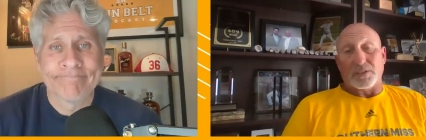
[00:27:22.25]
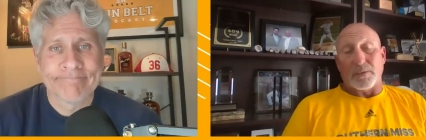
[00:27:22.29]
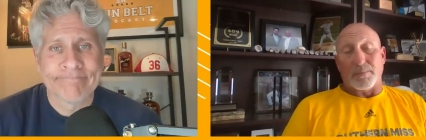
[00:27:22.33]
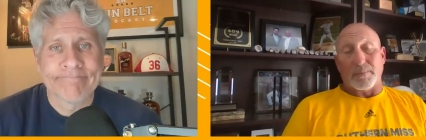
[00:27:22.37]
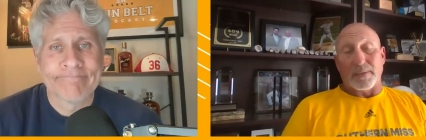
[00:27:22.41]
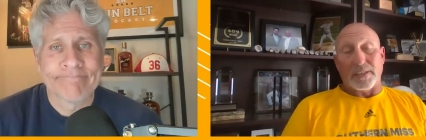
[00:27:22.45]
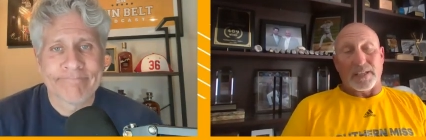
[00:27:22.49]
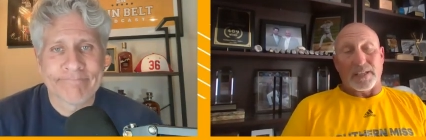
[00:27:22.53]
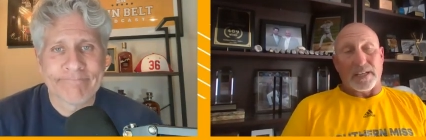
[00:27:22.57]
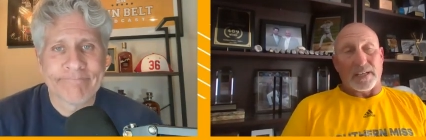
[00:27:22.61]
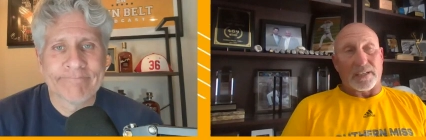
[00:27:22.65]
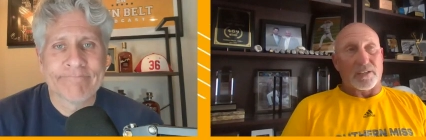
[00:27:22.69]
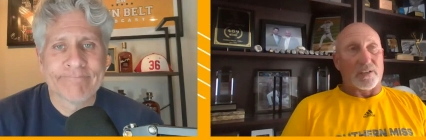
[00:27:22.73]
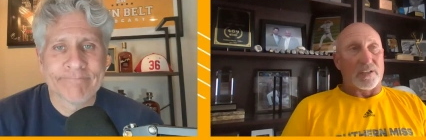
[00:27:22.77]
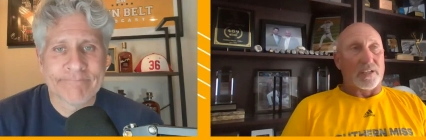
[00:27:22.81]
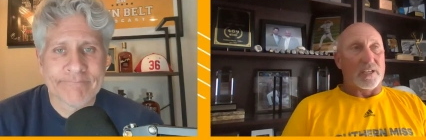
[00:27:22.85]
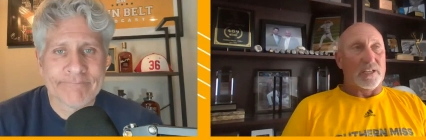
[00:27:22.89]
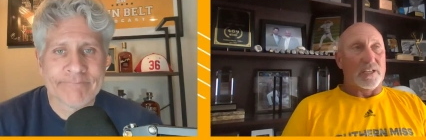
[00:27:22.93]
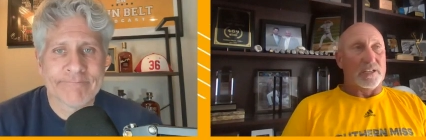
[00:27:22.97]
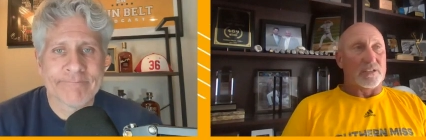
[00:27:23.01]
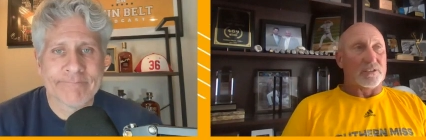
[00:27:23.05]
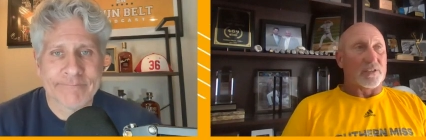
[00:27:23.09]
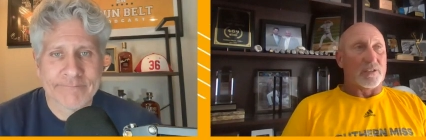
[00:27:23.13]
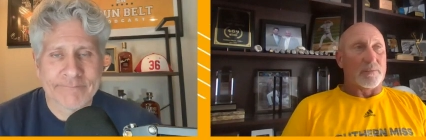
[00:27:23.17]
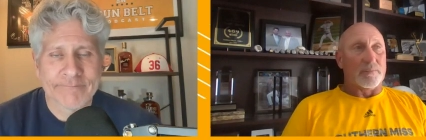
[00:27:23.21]
Speaker 1: I mean, that could have
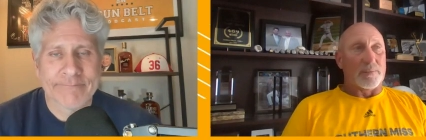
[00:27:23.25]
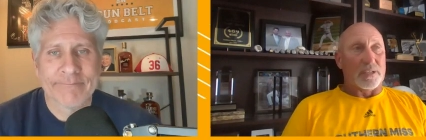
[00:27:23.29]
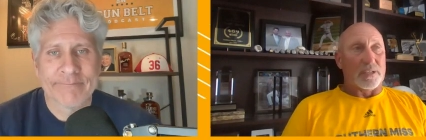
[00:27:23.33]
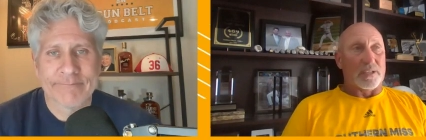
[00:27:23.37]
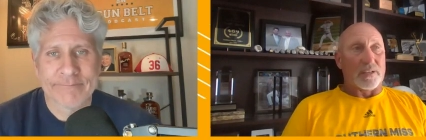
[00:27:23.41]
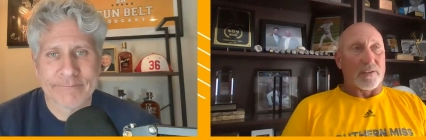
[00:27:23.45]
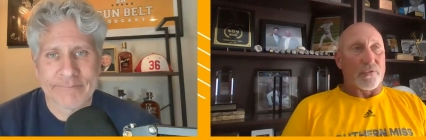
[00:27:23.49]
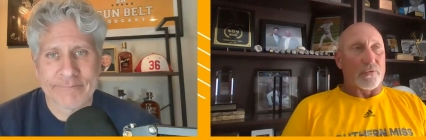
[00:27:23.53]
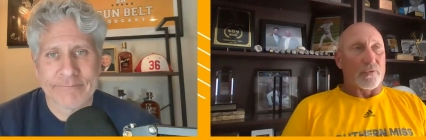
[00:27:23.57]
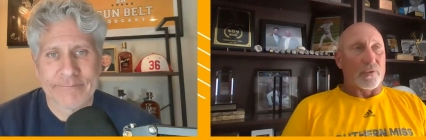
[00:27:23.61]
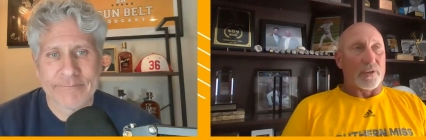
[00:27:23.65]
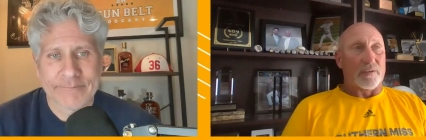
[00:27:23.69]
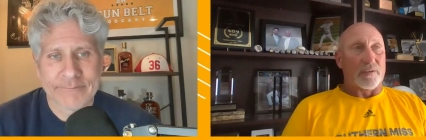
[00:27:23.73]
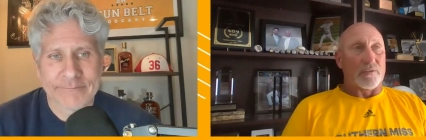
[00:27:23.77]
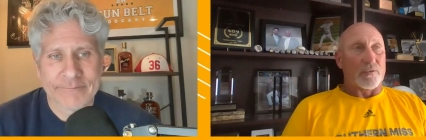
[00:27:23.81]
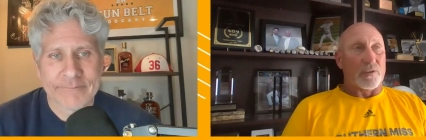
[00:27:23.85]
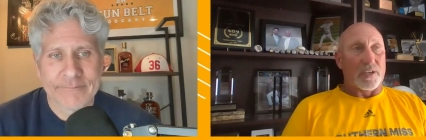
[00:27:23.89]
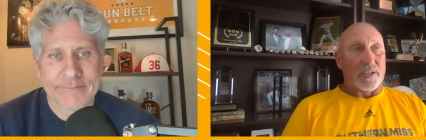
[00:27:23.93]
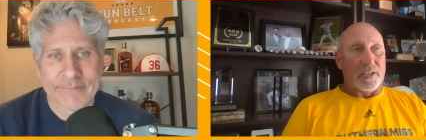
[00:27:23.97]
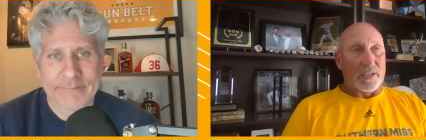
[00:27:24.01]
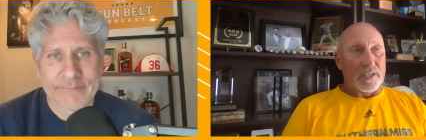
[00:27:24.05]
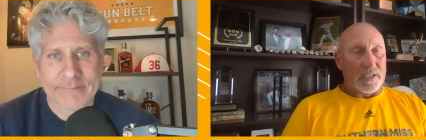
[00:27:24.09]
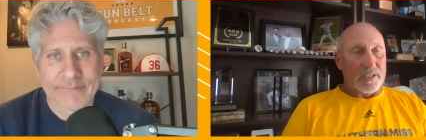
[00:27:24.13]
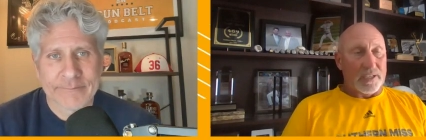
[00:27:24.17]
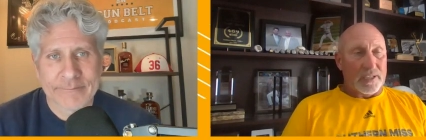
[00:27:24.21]
easily been a three
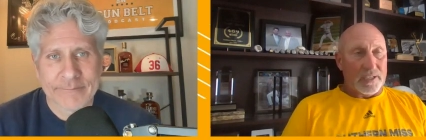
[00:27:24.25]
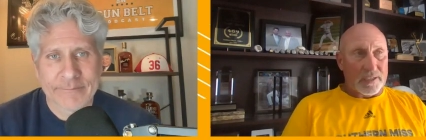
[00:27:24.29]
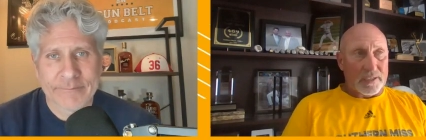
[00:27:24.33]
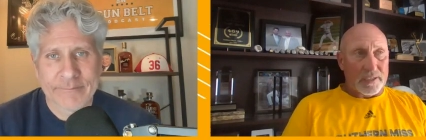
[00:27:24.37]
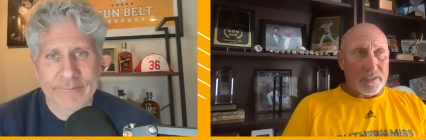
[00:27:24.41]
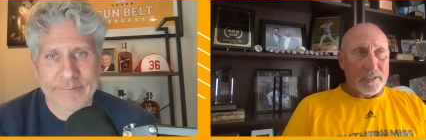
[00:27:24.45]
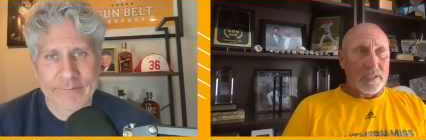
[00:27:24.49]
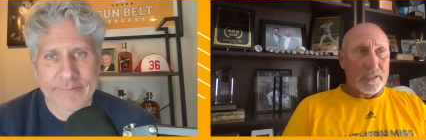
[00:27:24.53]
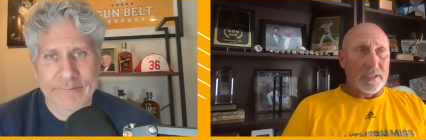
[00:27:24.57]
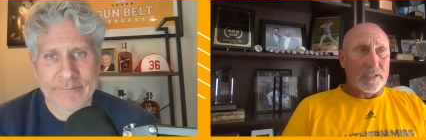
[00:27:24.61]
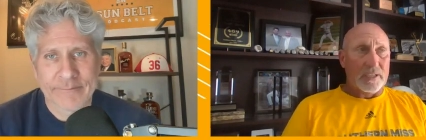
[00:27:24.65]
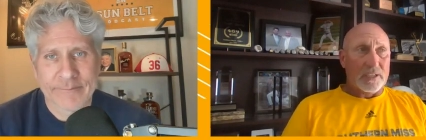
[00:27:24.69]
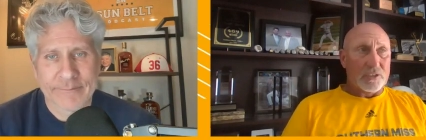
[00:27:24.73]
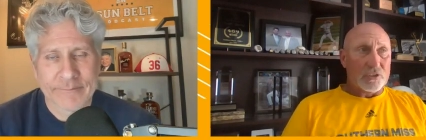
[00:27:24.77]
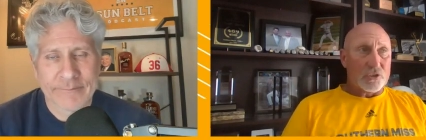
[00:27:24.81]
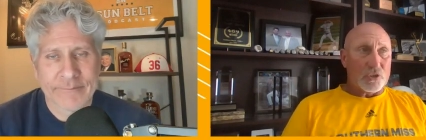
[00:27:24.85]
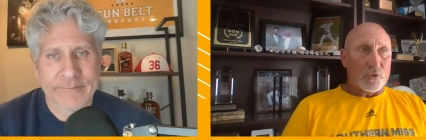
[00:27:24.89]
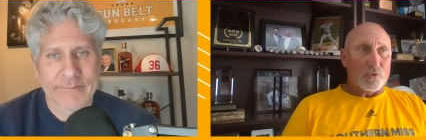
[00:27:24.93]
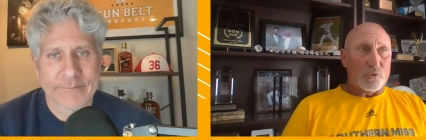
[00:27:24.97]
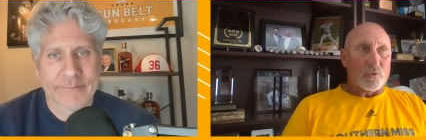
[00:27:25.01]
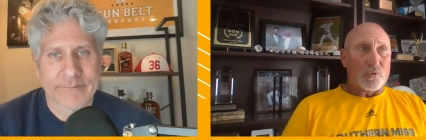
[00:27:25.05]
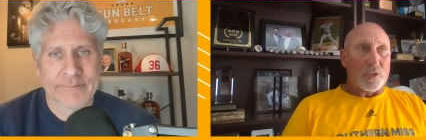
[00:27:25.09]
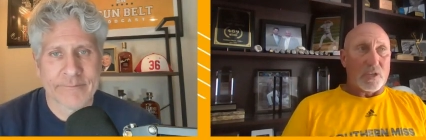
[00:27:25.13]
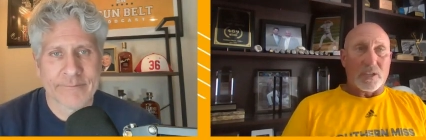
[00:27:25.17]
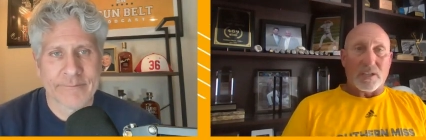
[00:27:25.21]
run inning and
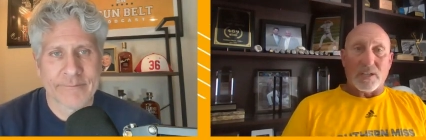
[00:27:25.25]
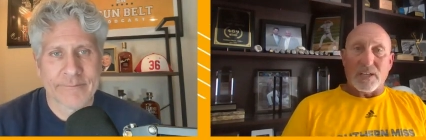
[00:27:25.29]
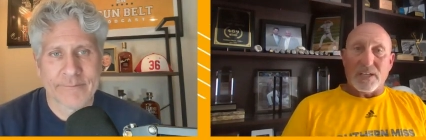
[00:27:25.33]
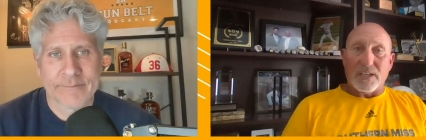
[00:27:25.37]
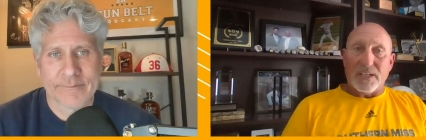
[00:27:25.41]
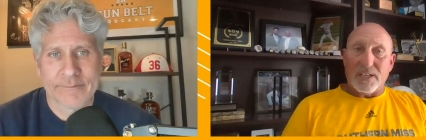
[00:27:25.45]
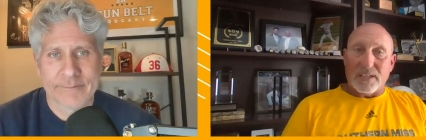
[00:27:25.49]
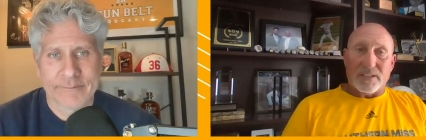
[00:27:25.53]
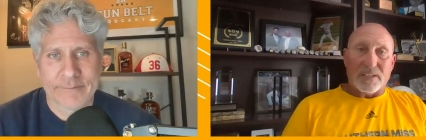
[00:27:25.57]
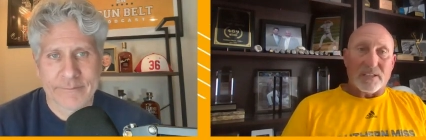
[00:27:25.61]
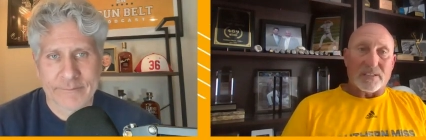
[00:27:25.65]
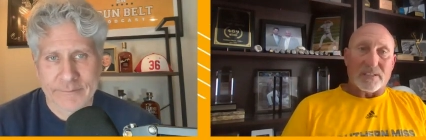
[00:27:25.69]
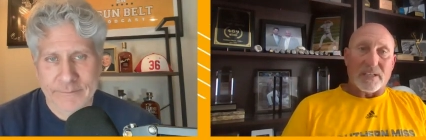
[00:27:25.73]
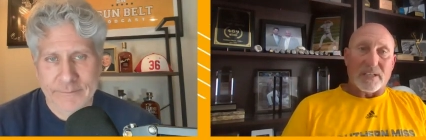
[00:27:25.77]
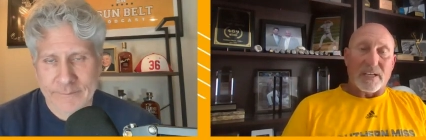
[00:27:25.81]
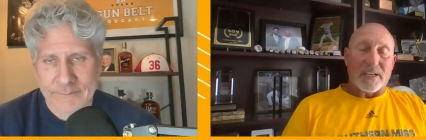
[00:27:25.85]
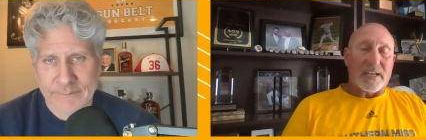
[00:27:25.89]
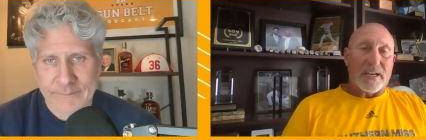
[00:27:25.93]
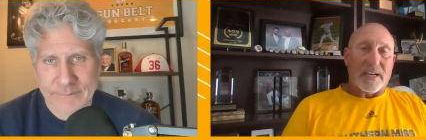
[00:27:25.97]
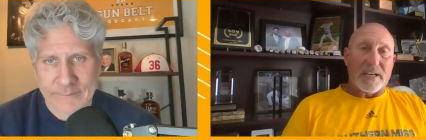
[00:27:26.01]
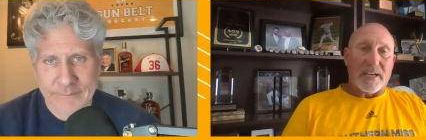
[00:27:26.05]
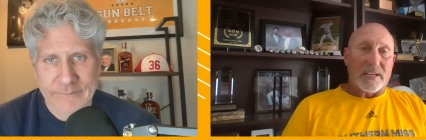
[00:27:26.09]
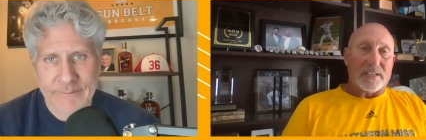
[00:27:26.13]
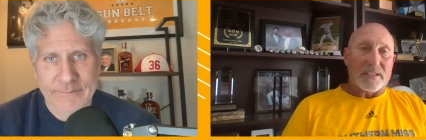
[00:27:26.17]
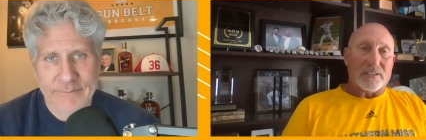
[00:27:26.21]
two run lead that they
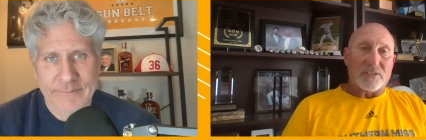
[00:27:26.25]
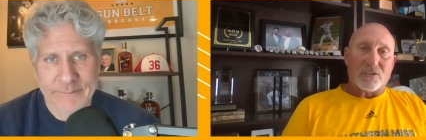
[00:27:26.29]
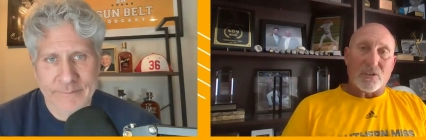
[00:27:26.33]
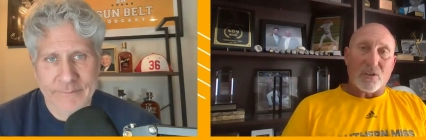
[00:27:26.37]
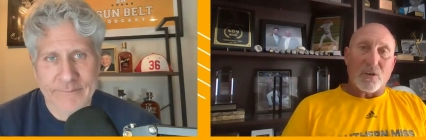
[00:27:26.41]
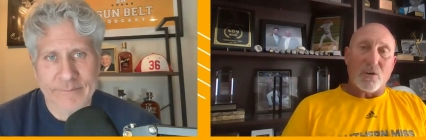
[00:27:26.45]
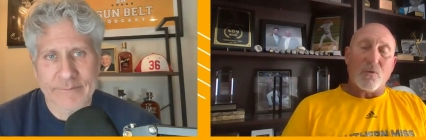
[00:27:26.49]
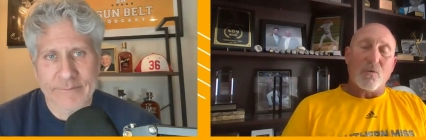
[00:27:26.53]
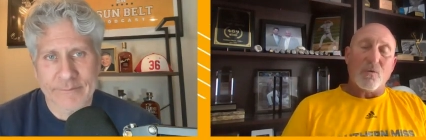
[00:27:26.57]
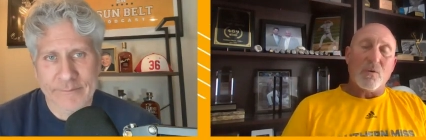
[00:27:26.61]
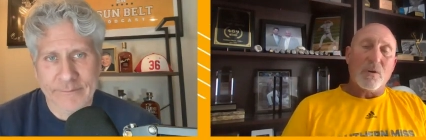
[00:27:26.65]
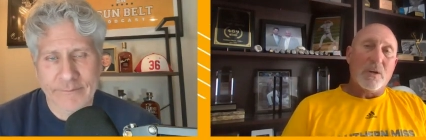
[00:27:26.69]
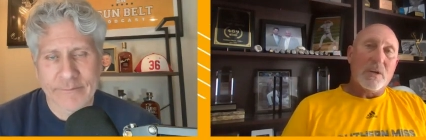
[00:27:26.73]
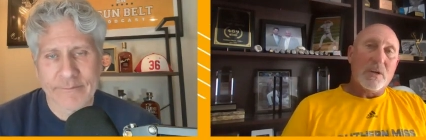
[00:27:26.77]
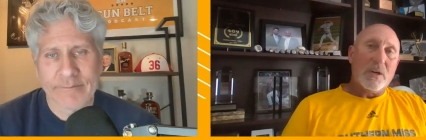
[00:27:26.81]
had. So,